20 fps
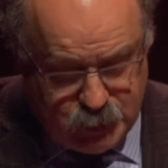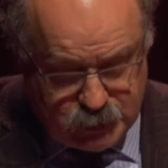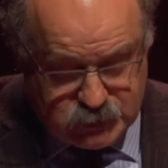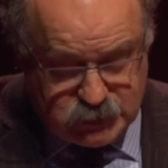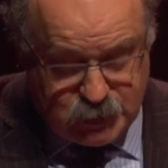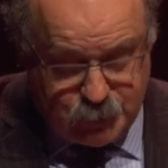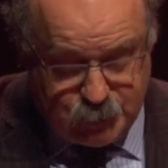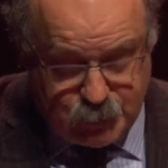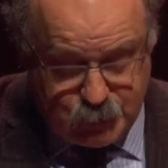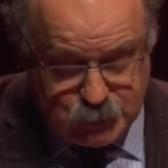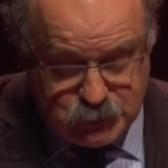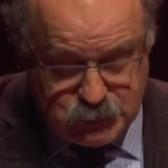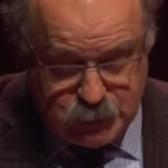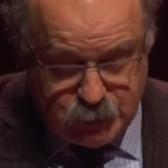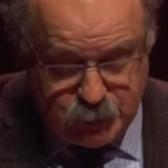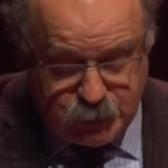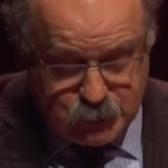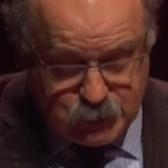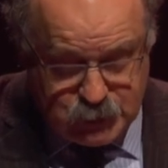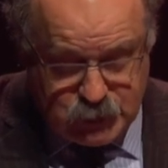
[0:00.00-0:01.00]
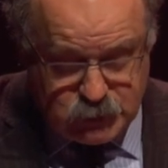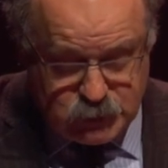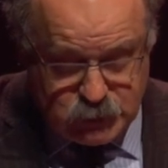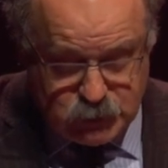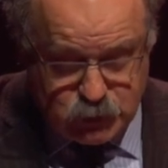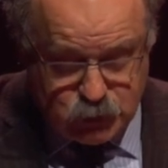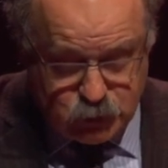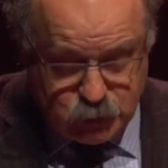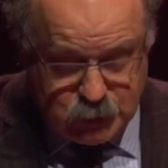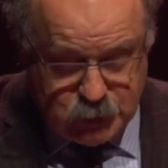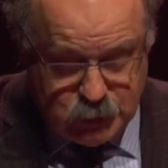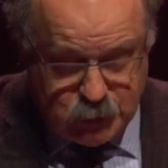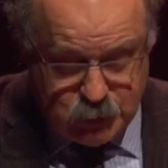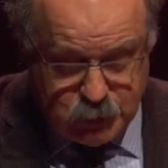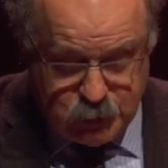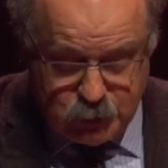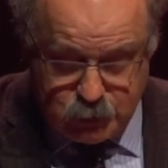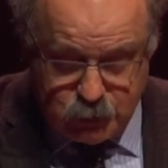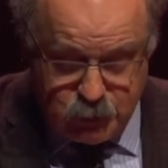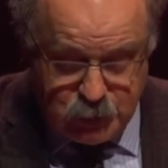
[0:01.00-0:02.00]
last time I was here, I was actually talking at
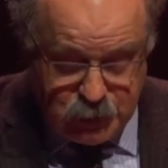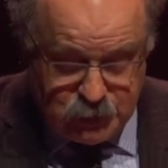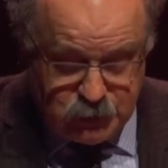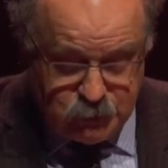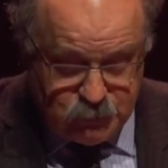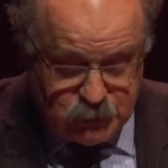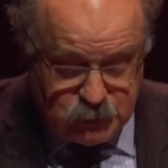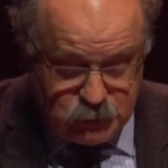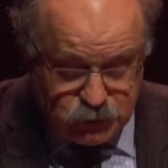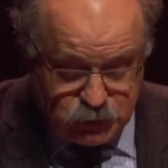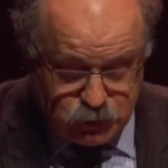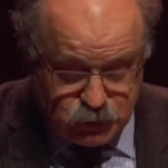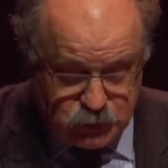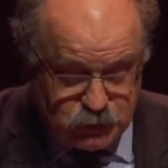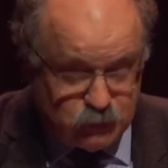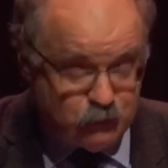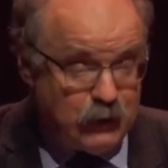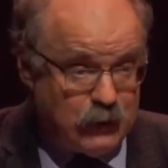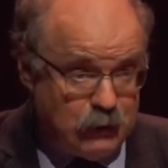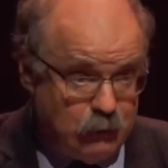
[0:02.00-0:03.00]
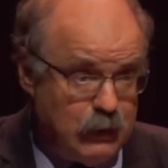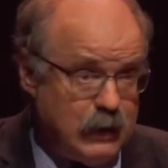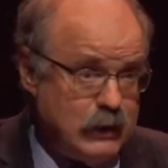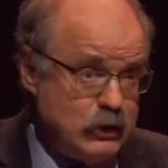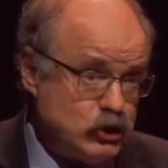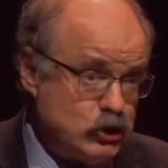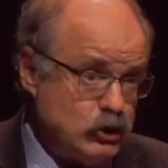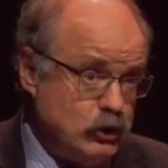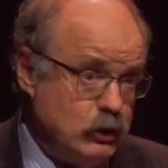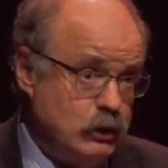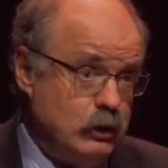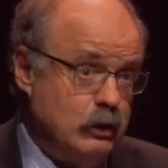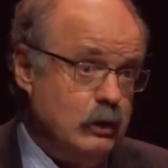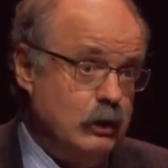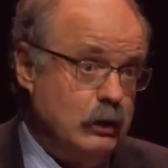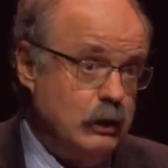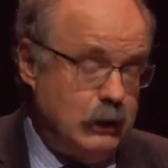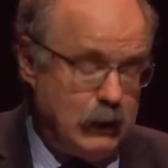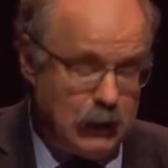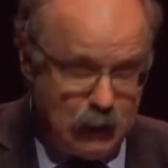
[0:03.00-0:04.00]
the Creative Industries Federation
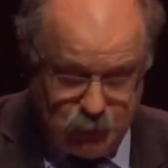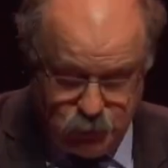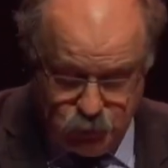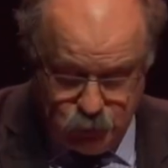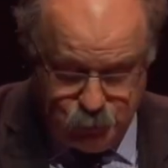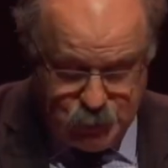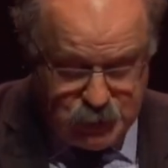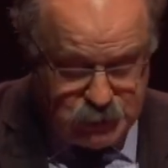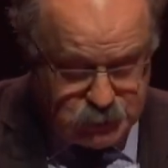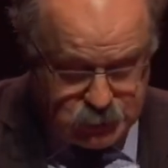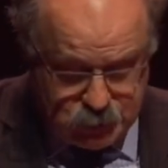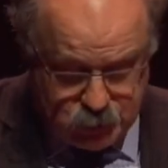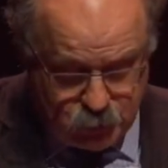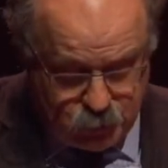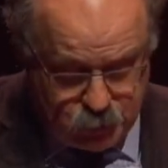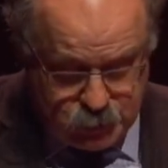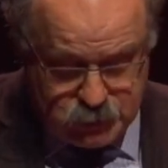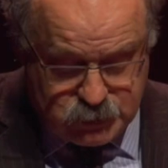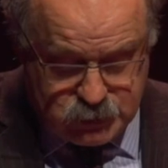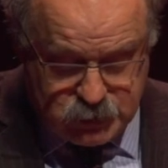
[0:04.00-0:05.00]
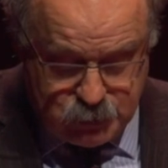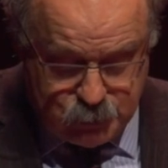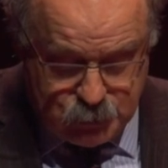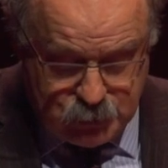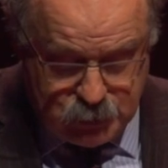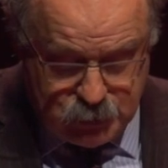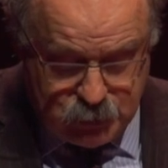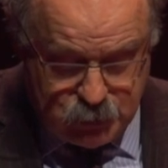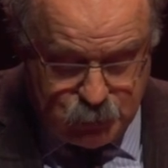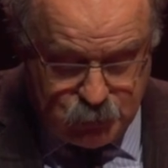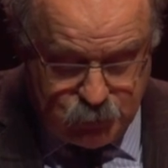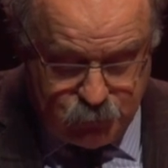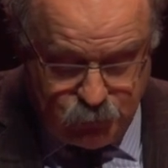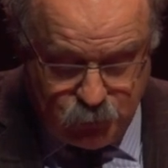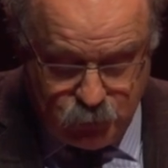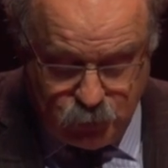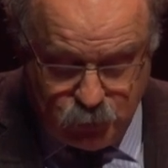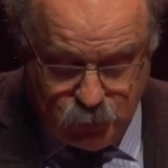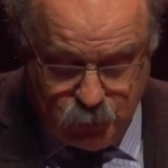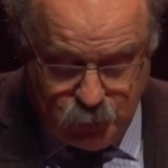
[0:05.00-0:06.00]
annual meeting, not this year, but the year
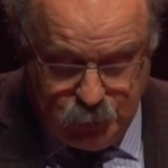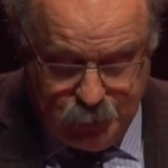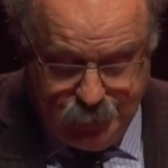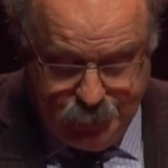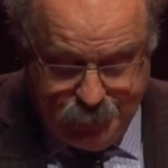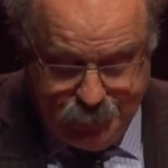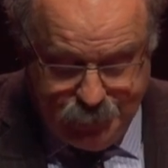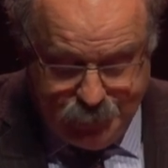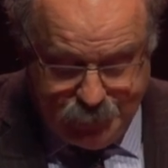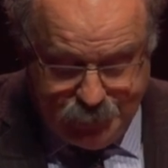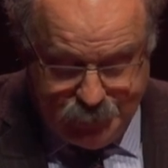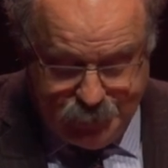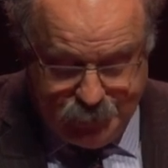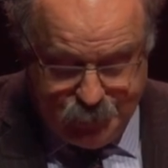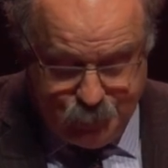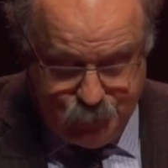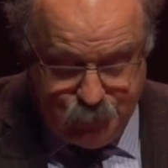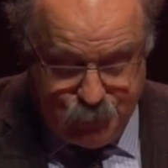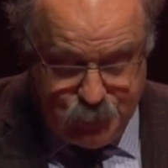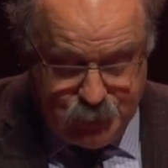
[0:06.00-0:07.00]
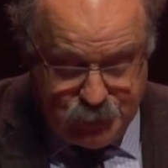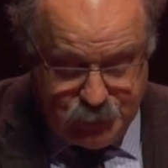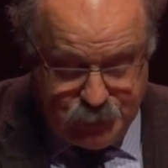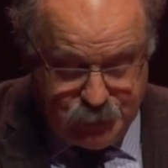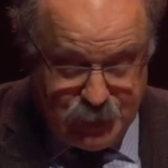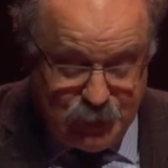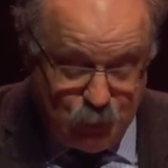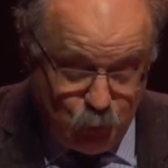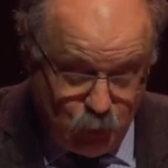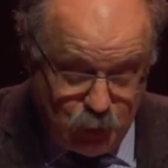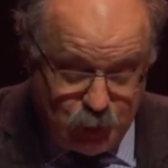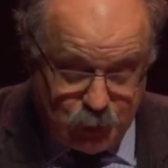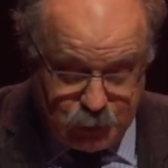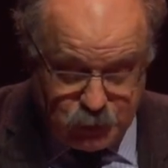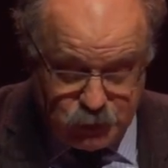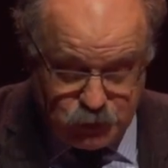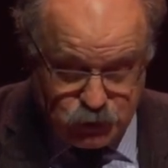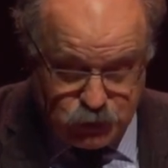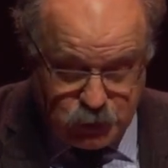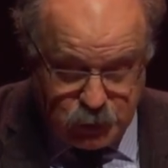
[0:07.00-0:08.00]
before. But their work
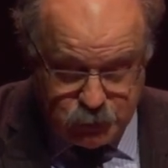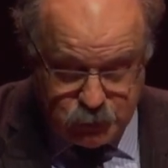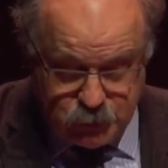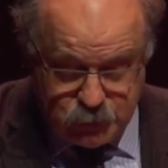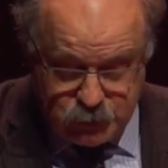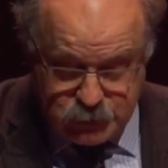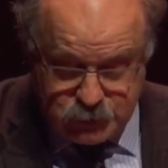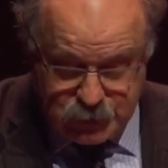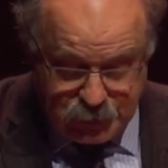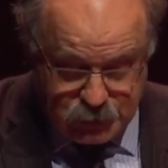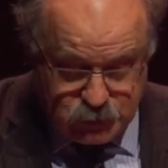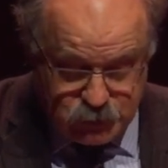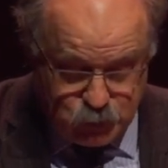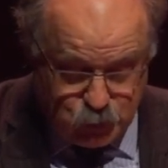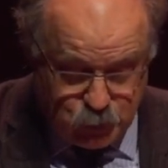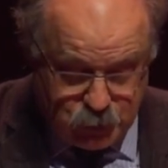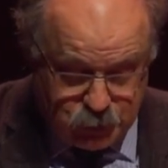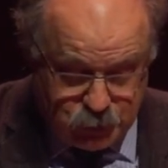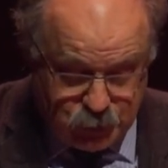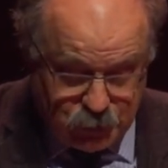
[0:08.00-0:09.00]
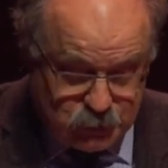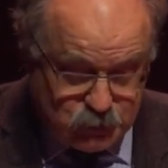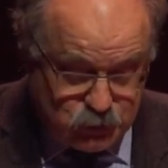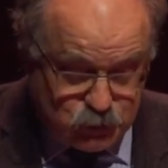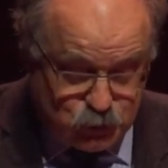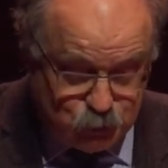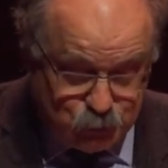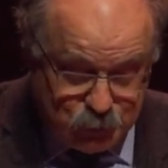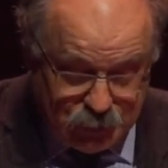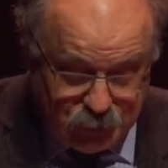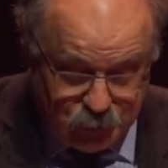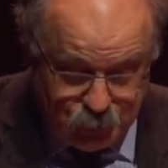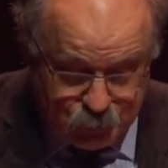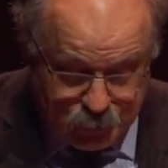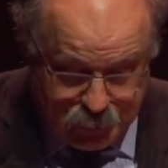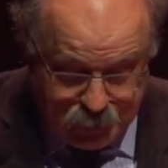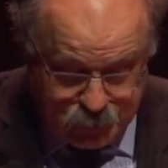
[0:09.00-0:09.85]
has shown that the sector is worth £92 billion